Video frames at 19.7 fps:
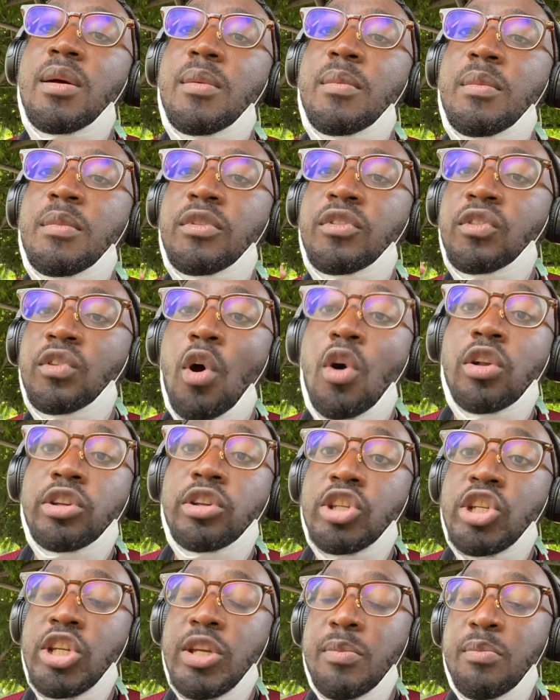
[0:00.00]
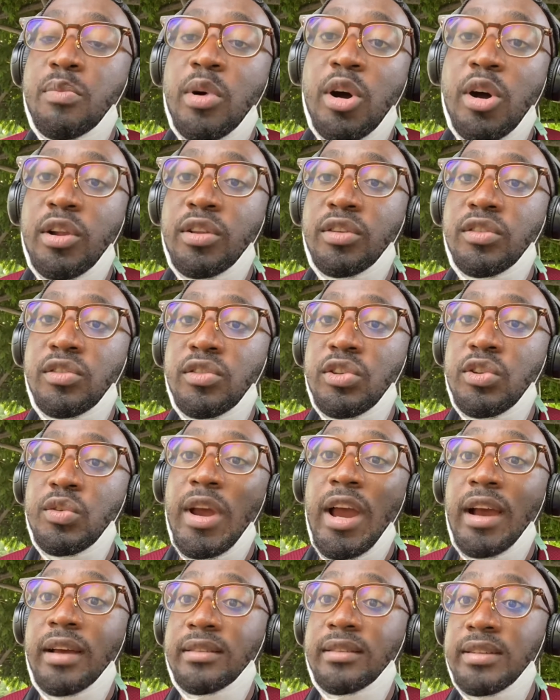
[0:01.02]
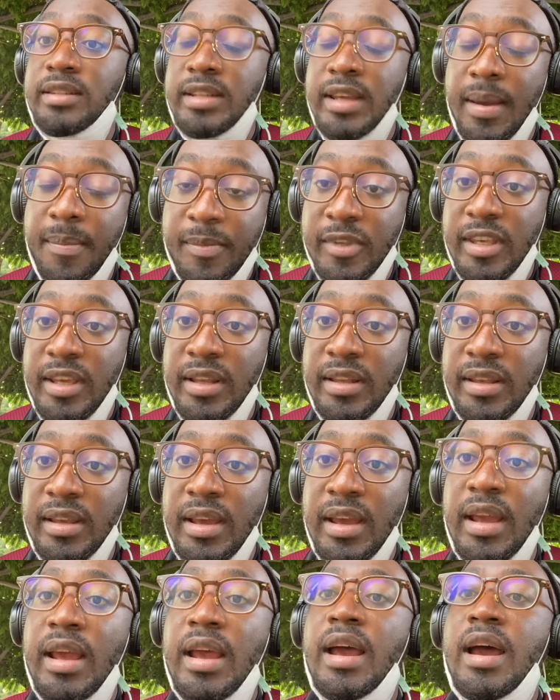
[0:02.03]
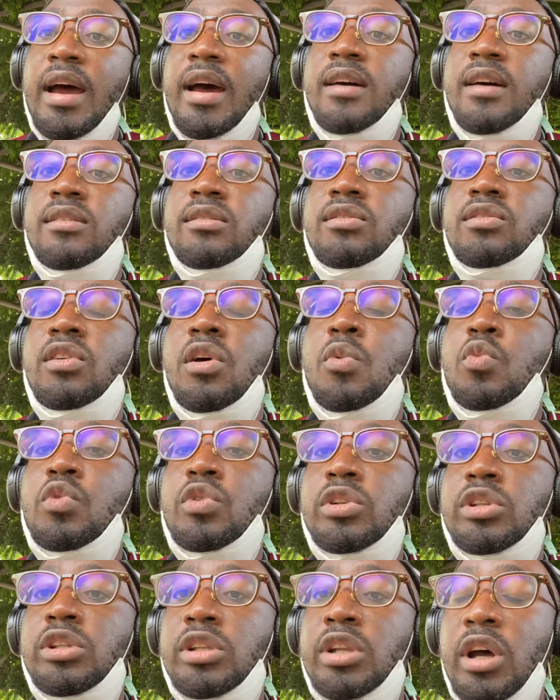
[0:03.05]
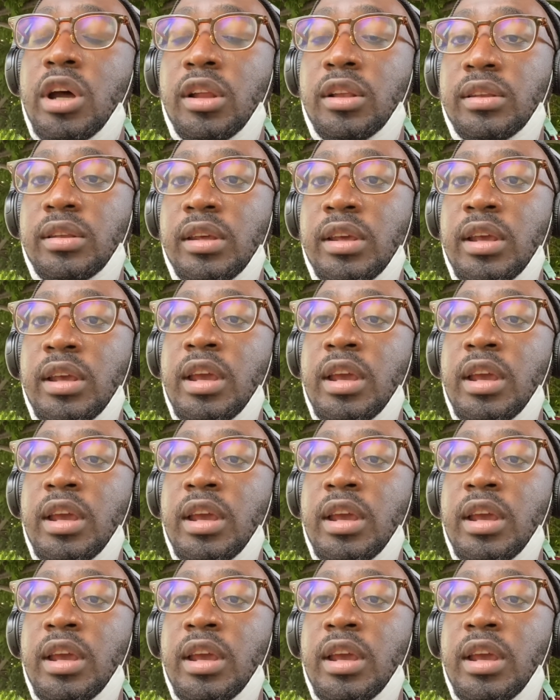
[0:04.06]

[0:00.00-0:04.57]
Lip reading: scholarship boards do accept it and some will not.